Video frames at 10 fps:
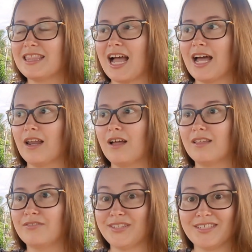that
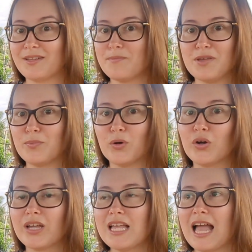this is a me
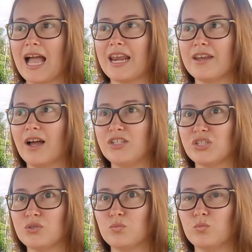book, and I
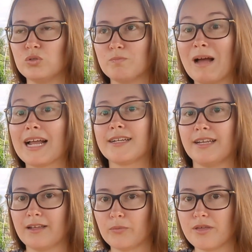just was
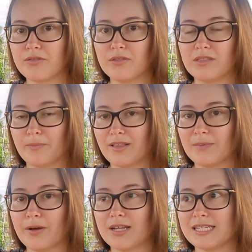battling with The
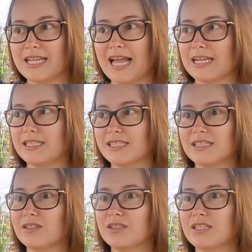Birthday Party and
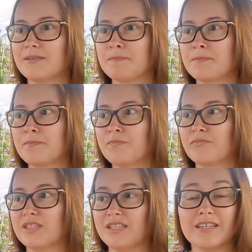didn't
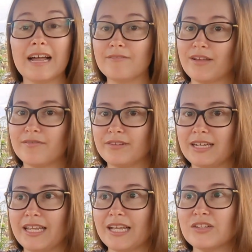didn't have that
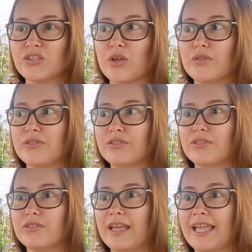feeling. And so
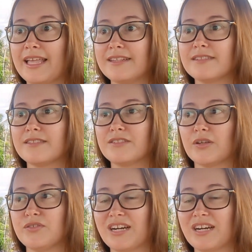his so